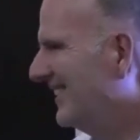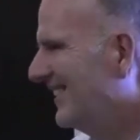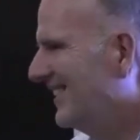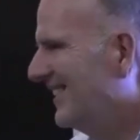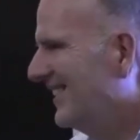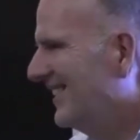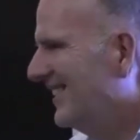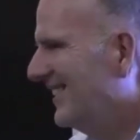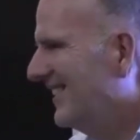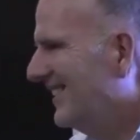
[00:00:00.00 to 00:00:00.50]

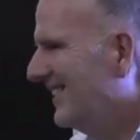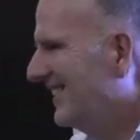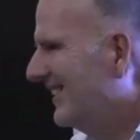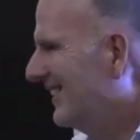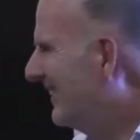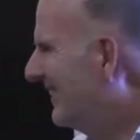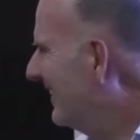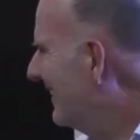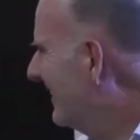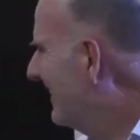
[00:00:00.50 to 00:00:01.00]

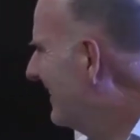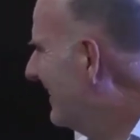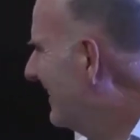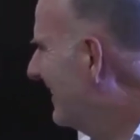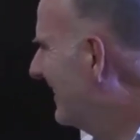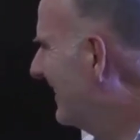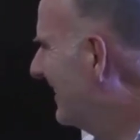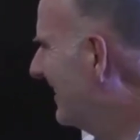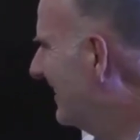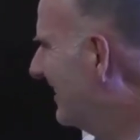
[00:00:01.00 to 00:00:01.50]

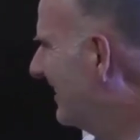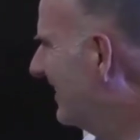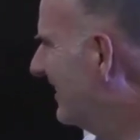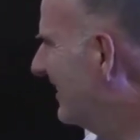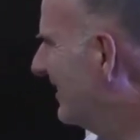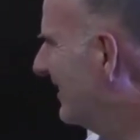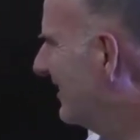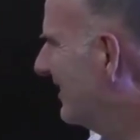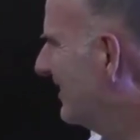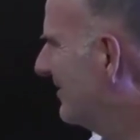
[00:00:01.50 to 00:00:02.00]

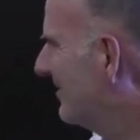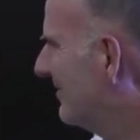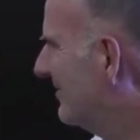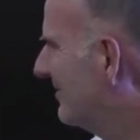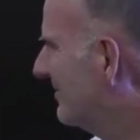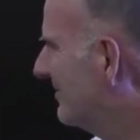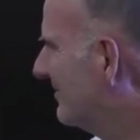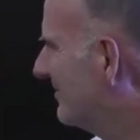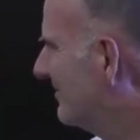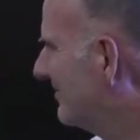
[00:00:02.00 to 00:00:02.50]

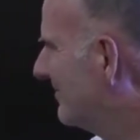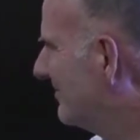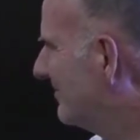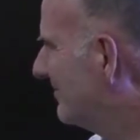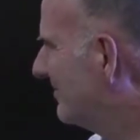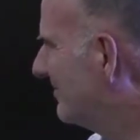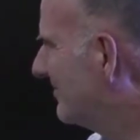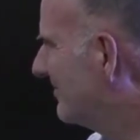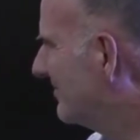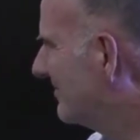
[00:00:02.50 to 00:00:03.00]

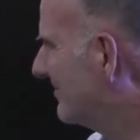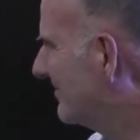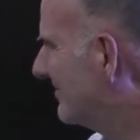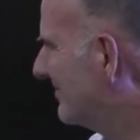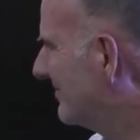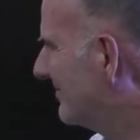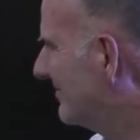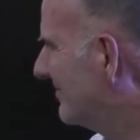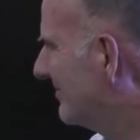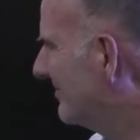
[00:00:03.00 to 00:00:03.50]

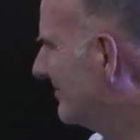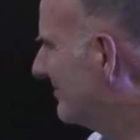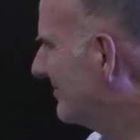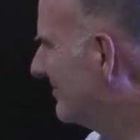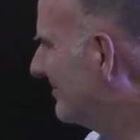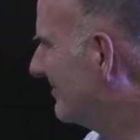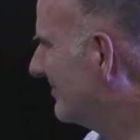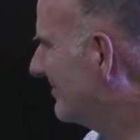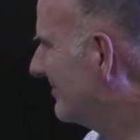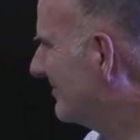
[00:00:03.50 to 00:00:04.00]

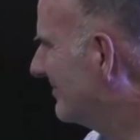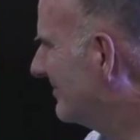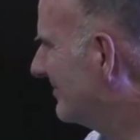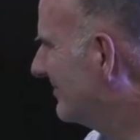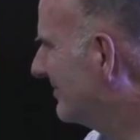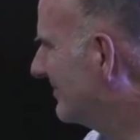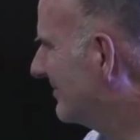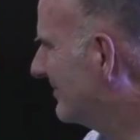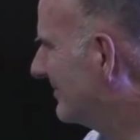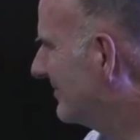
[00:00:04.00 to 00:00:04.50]

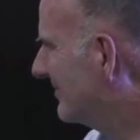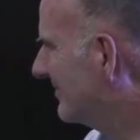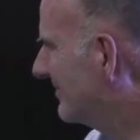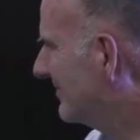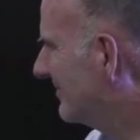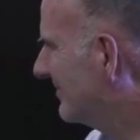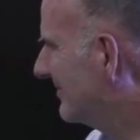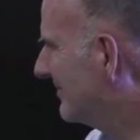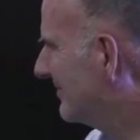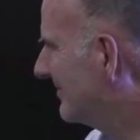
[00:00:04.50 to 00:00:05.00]

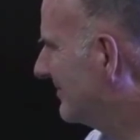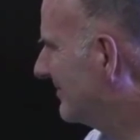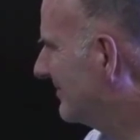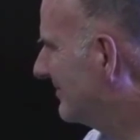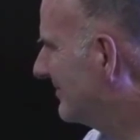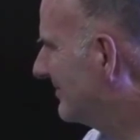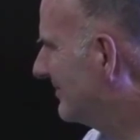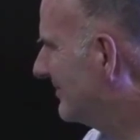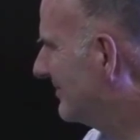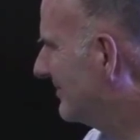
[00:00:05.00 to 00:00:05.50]

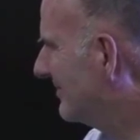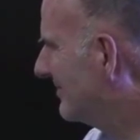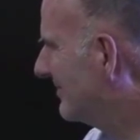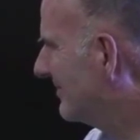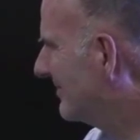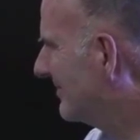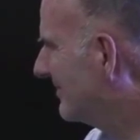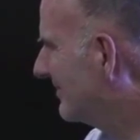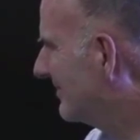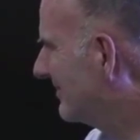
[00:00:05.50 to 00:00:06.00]

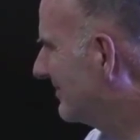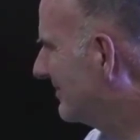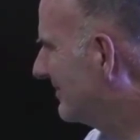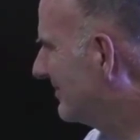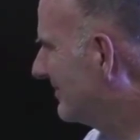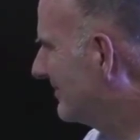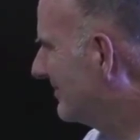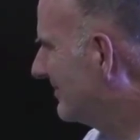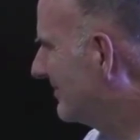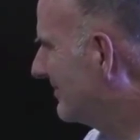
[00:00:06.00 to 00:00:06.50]

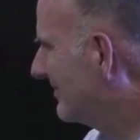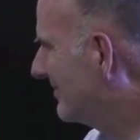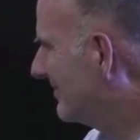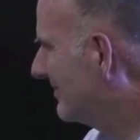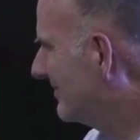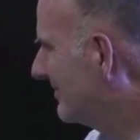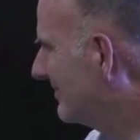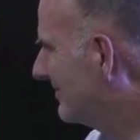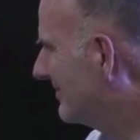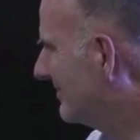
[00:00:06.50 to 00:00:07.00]

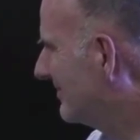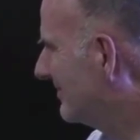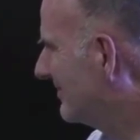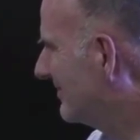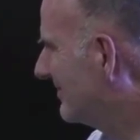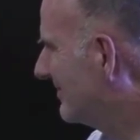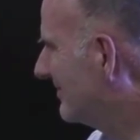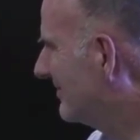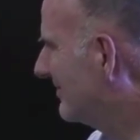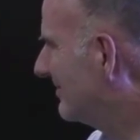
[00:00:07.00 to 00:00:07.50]

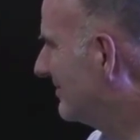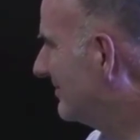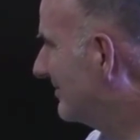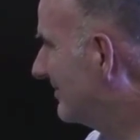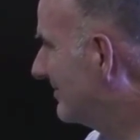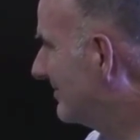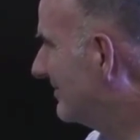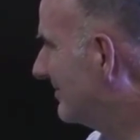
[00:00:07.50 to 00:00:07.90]
(not speaking)